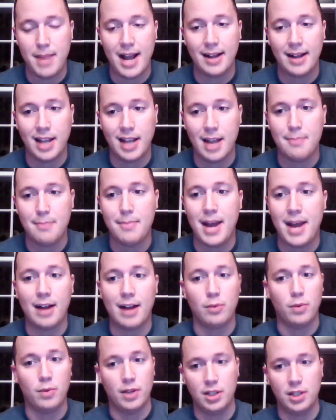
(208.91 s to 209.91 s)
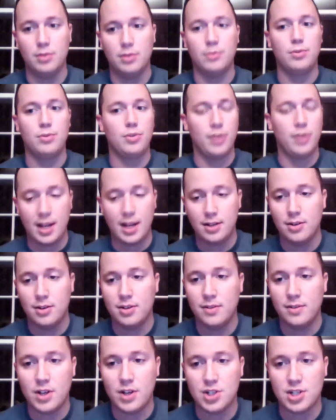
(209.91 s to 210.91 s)
game back when you create new
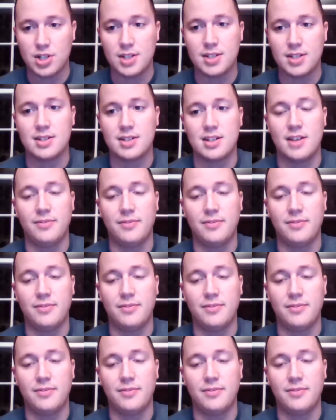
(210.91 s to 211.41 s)
divisions and stuff